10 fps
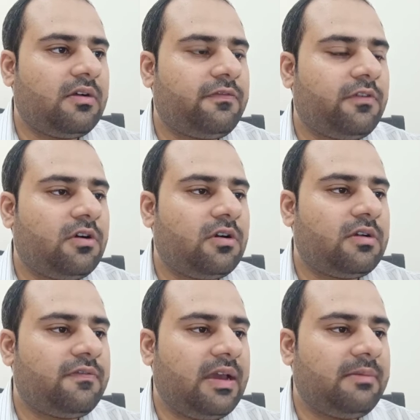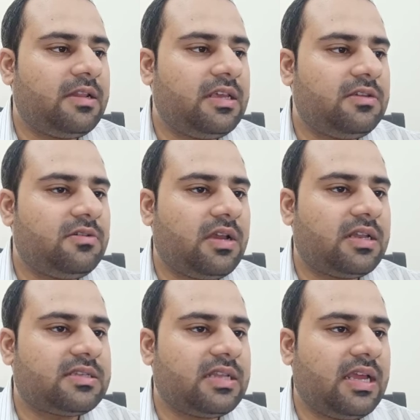font family, you
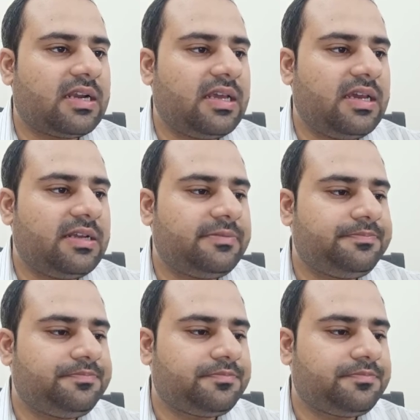can select here